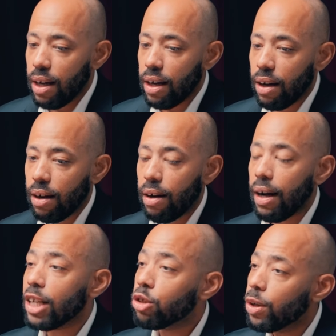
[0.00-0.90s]

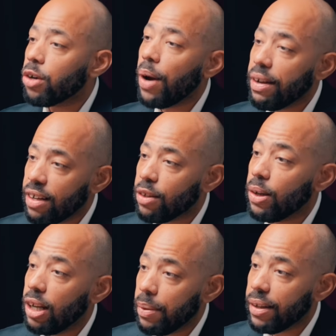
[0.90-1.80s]
as we created
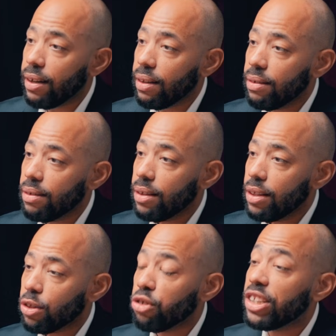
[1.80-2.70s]
in Limitel,
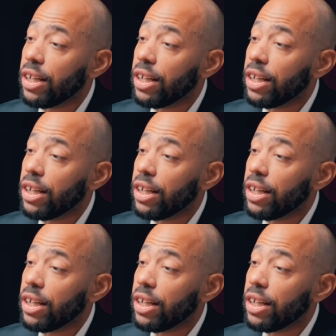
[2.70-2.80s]
So